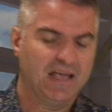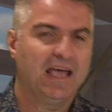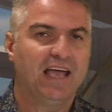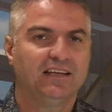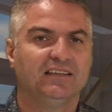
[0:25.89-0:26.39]

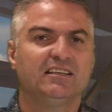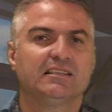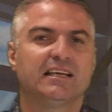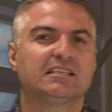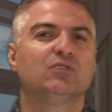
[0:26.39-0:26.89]
And in this
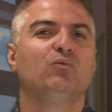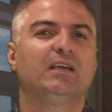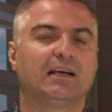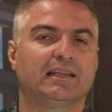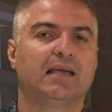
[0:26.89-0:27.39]
lesson, we
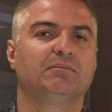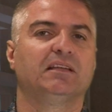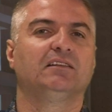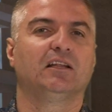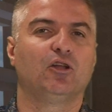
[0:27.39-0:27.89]
claim
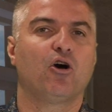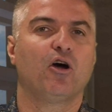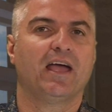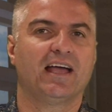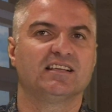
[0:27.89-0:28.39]
that the law
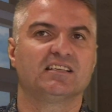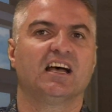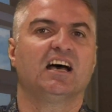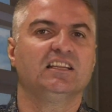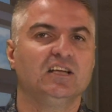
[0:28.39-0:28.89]
has
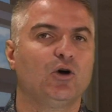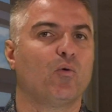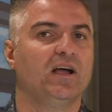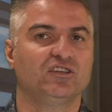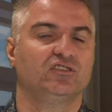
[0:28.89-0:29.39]

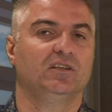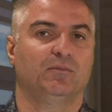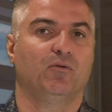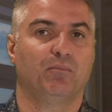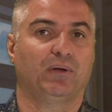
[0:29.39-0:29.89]

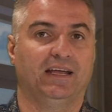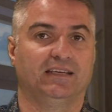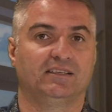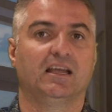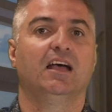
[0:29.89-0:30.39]
unquestionable
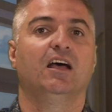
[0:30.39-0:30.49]
place